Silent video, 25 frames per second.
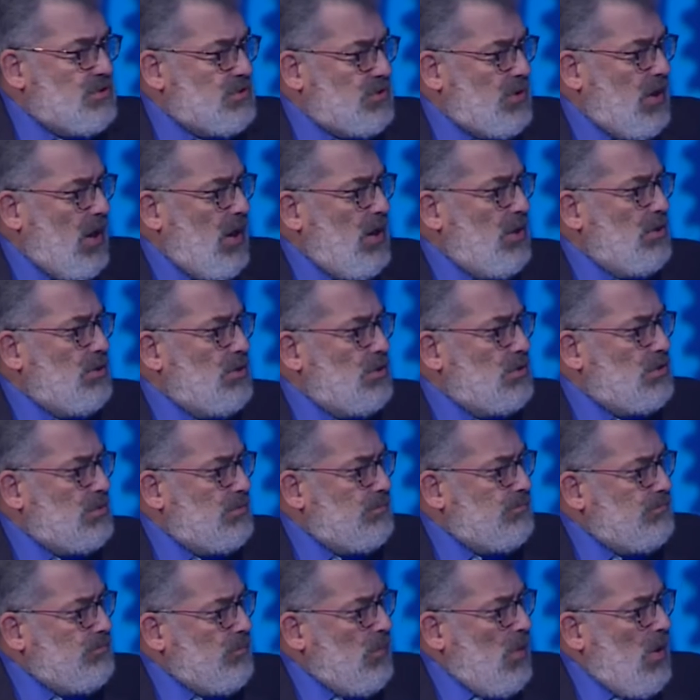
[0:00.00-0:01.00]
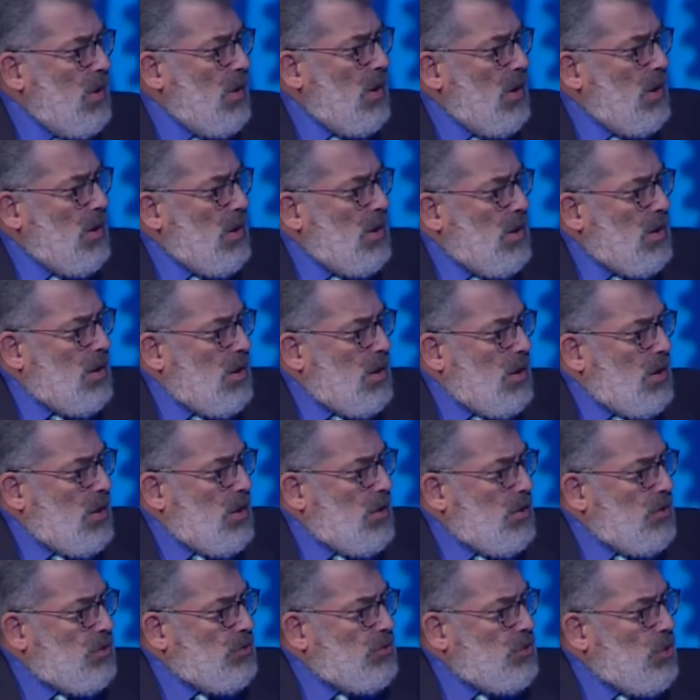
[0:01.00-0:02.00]
standard,
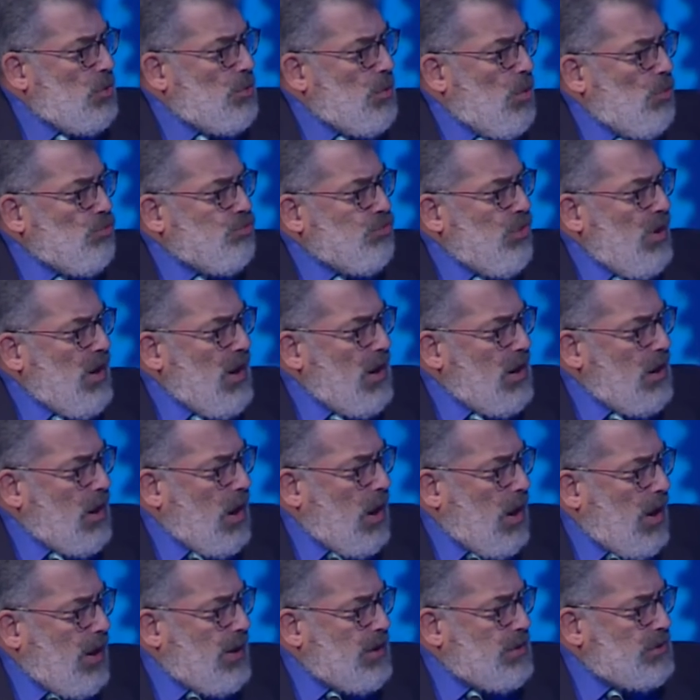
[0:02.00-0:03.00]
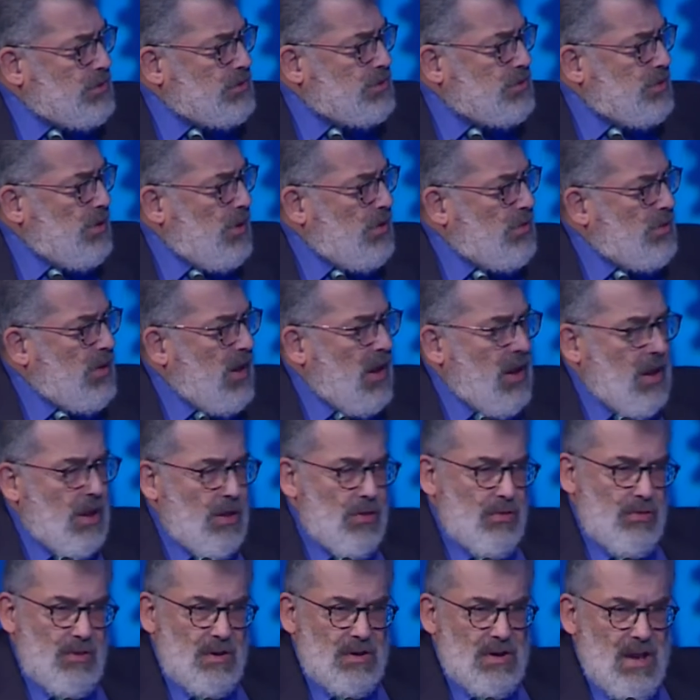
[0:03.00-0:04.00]
you will realize
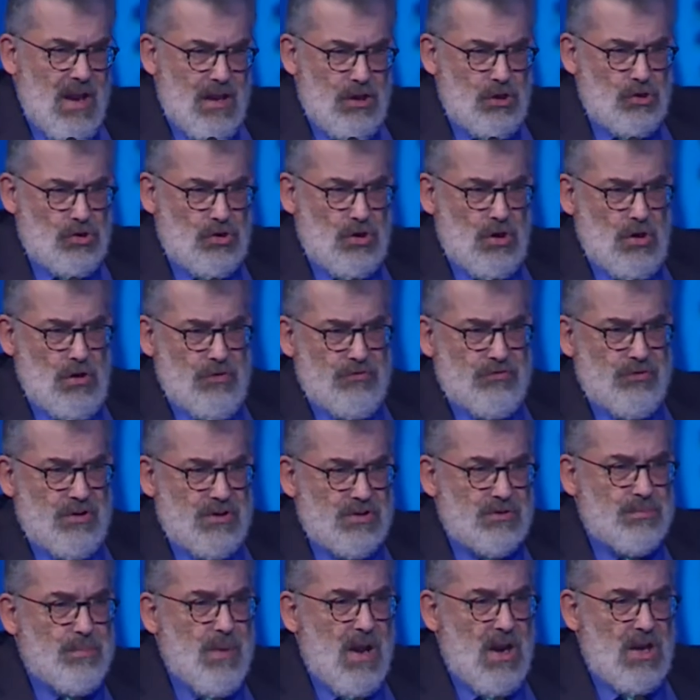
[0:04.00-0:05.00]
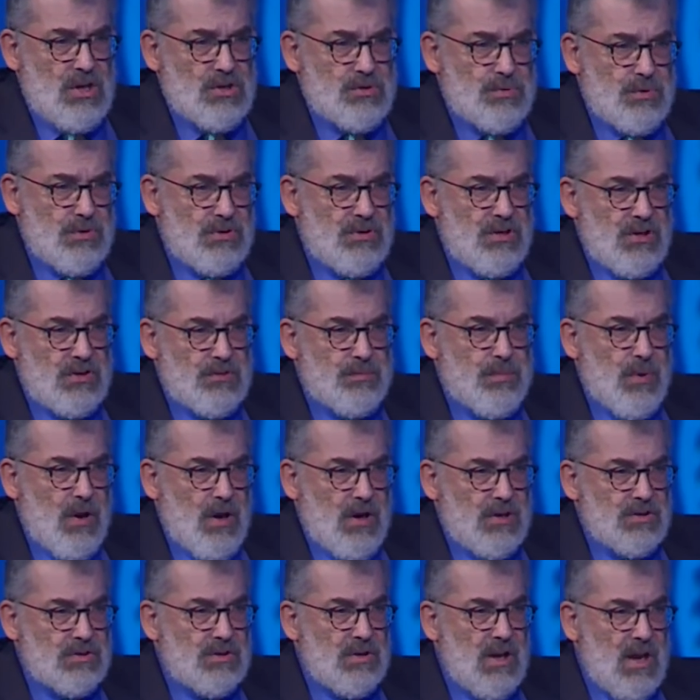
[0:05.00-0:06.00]
that the nature of risk management is
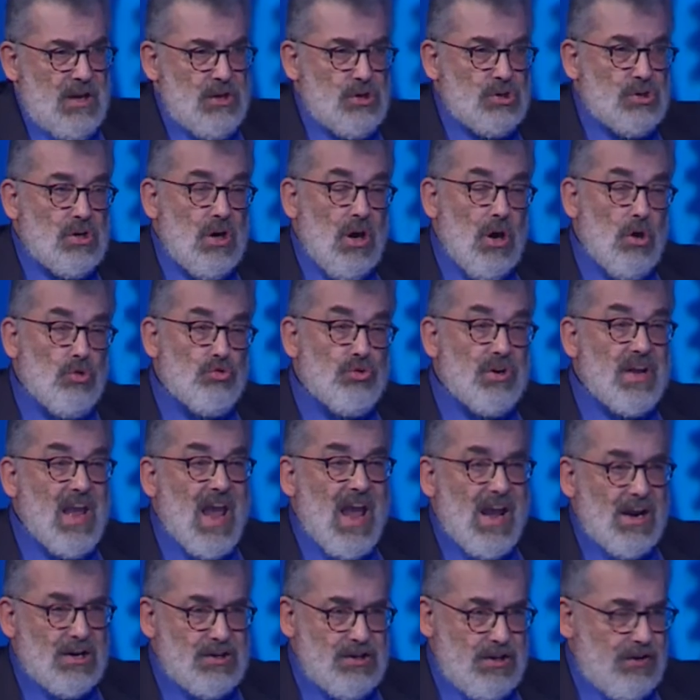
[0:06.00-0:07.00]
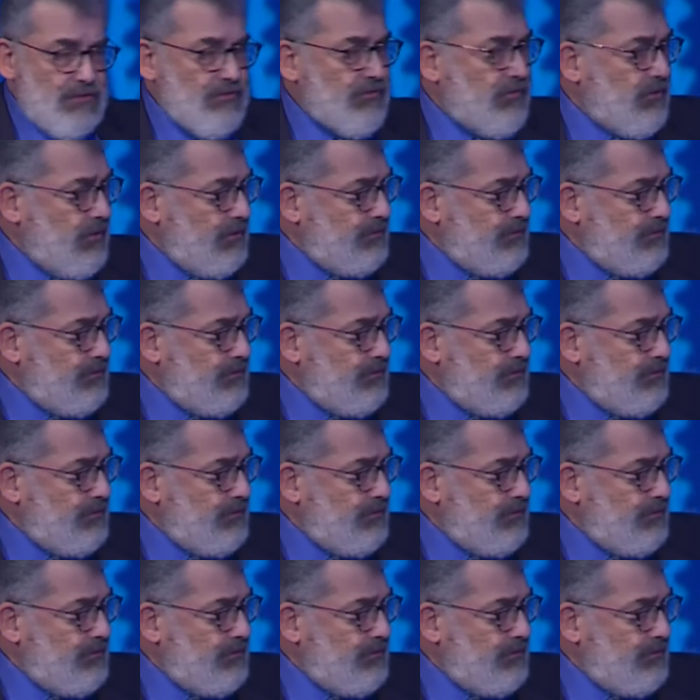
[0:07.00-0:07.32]
by its nature reactive.